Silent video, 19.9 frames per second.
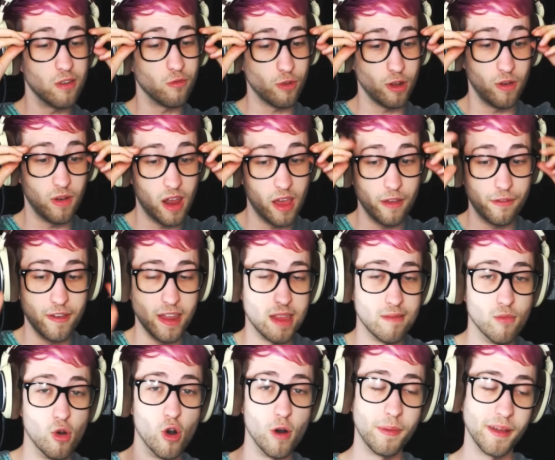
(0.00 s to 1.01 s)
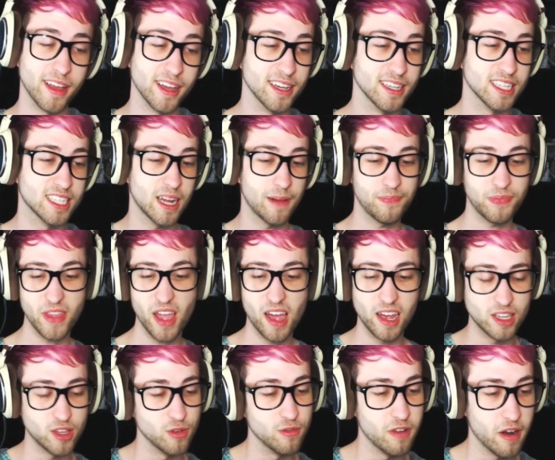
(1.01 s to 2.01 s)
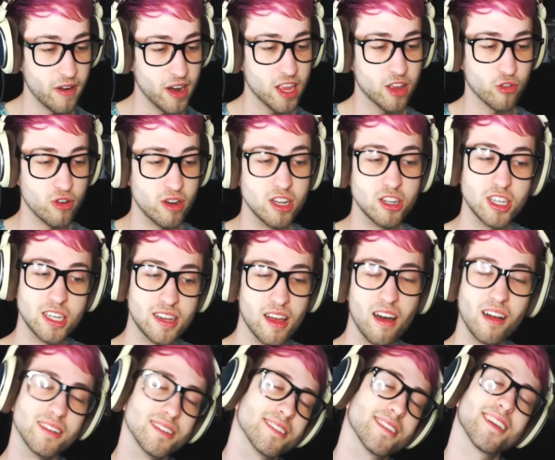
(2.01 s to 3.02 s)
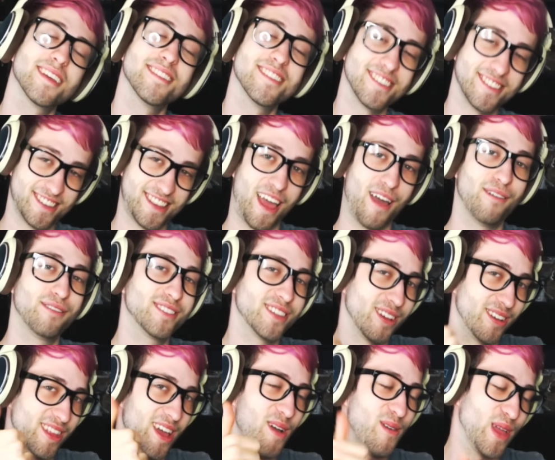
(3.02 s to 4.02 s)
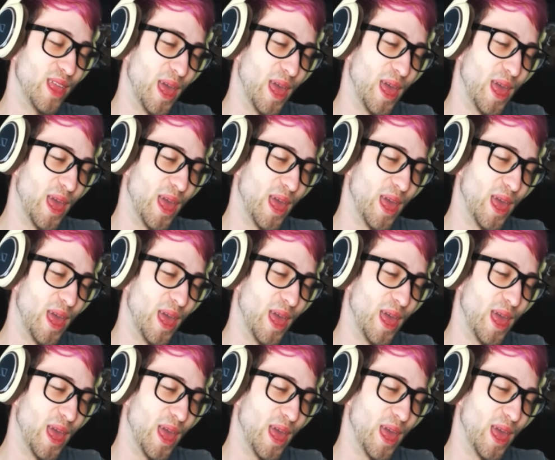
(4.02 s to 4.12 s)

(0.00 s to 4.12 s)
in real life anymore because I do very cringy dancing and this stuff. So there we